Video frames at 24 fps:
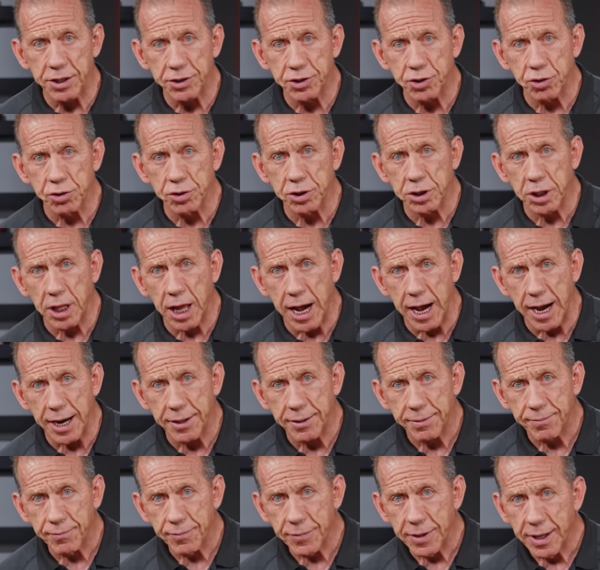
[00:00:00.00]
us your slide,
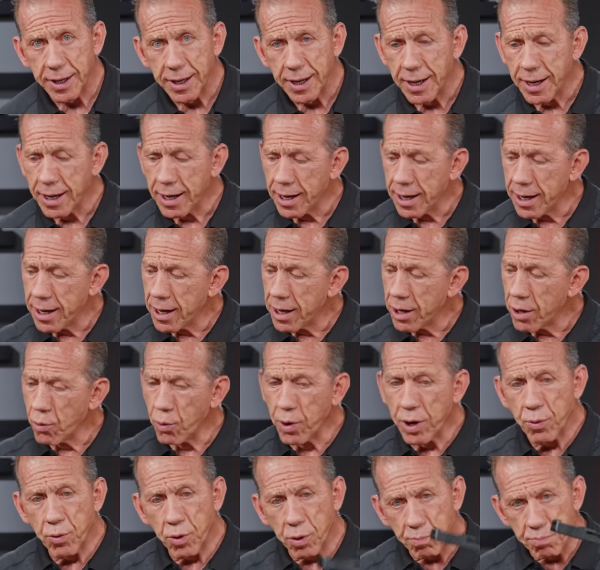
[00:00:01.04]

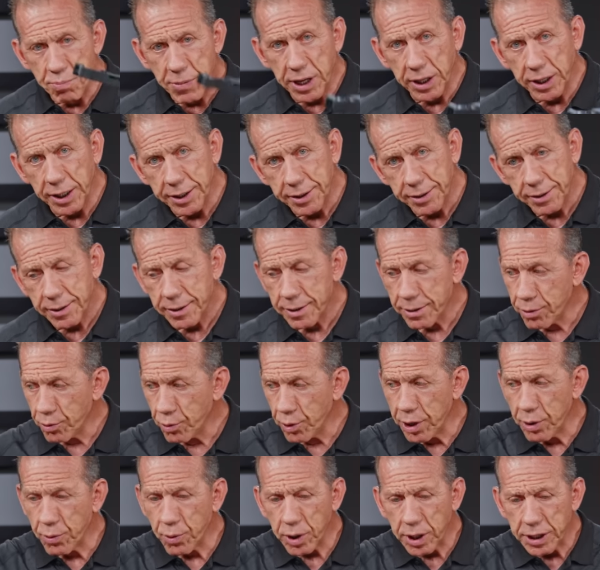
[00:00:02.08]
we will mill it,
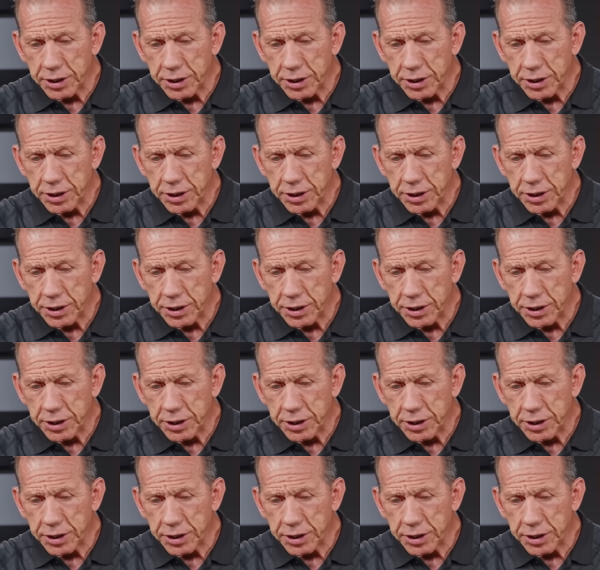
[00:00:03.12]
we will